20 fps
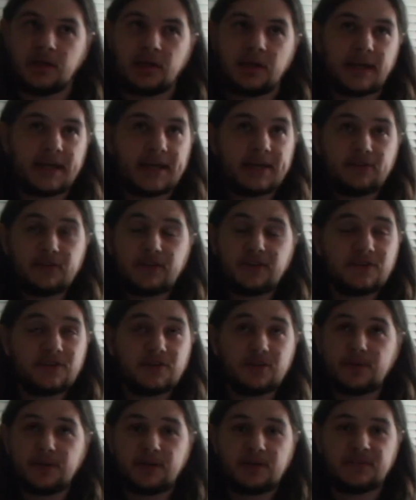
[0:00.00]
Even if you're in the
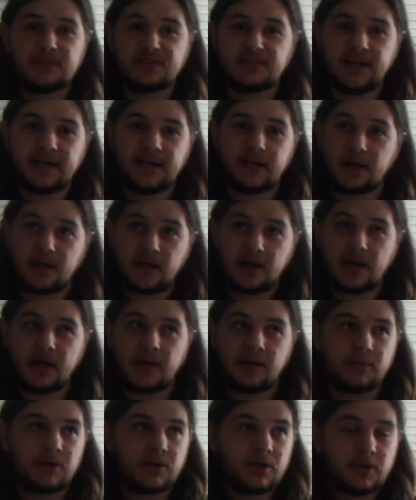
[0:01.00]
middle of a city like I am,
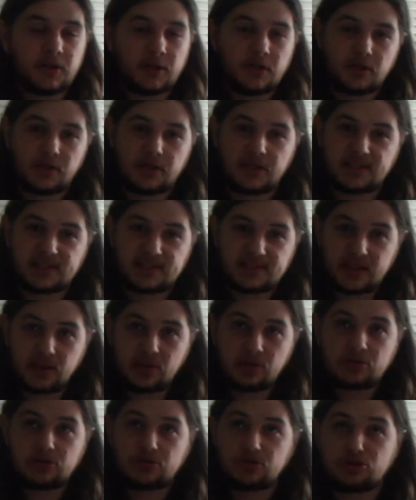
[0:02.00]
there's
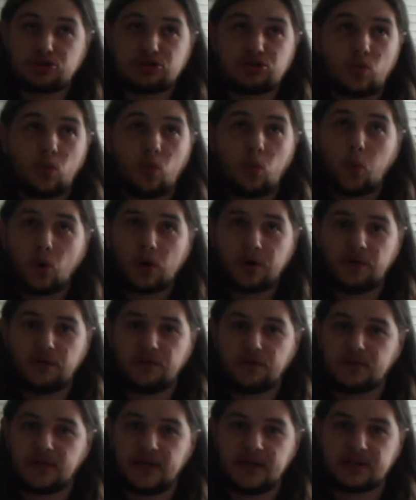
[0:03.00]
still such wonderful
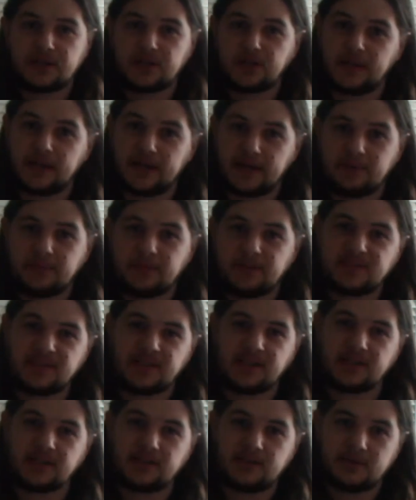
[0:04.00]
nature that can be seen.